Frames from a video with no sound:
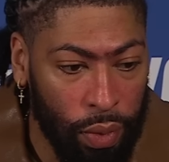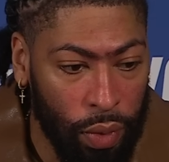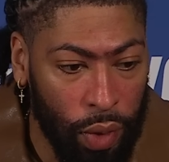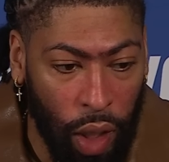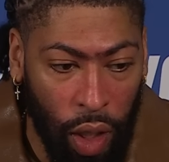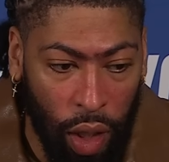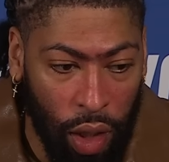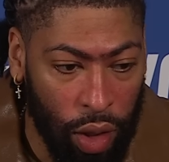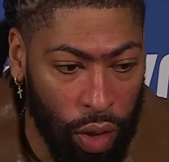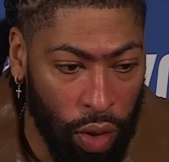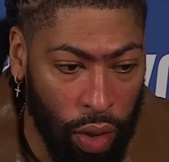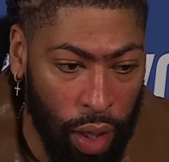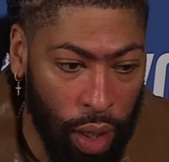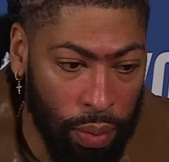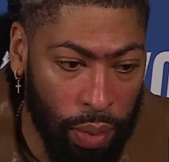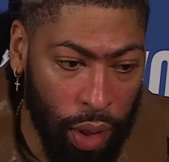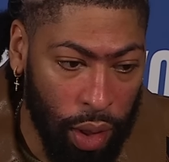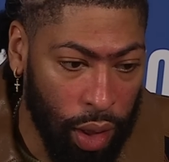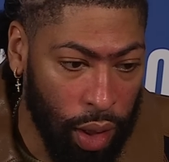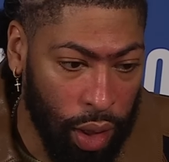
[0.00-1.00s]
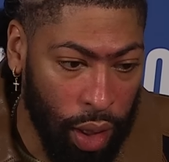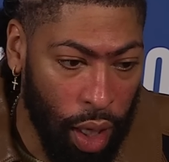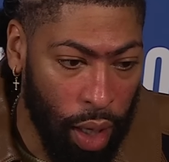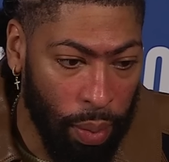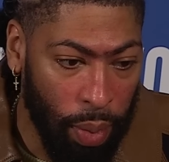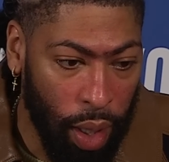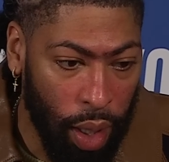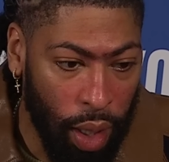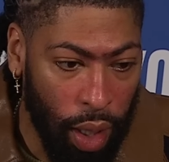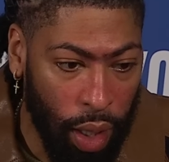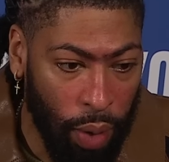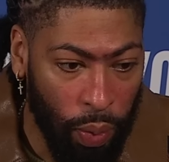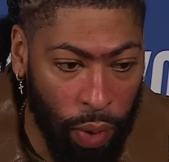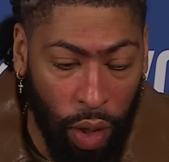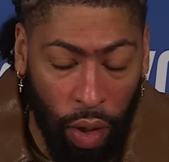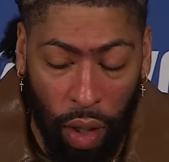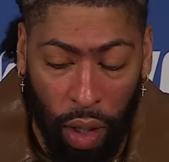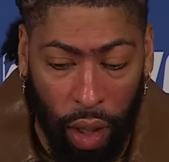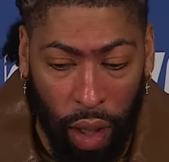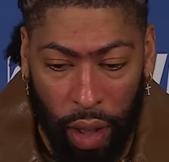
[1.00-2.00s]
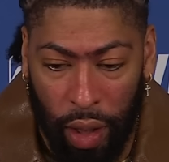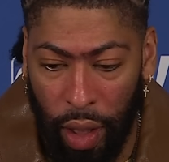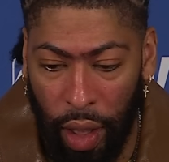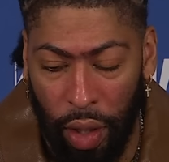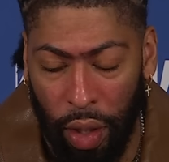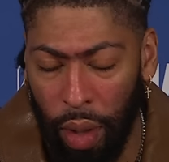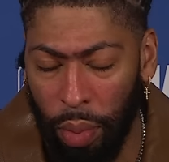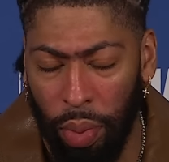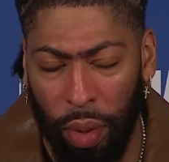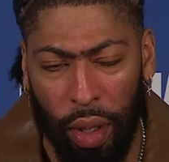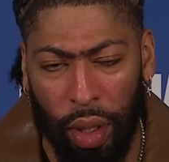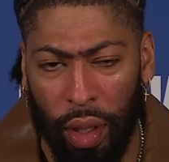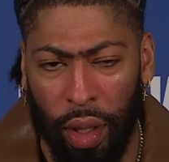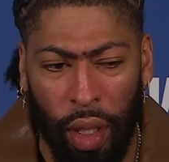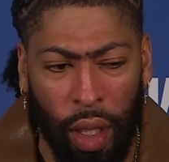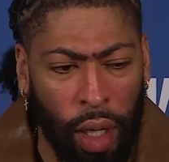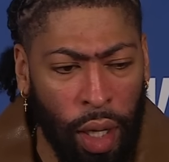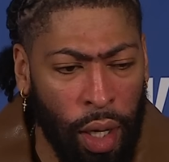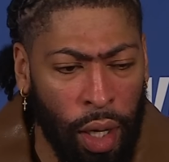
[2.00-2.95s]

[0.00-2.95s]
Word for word: you know it's on him to just come in, and we're going to continue to preach.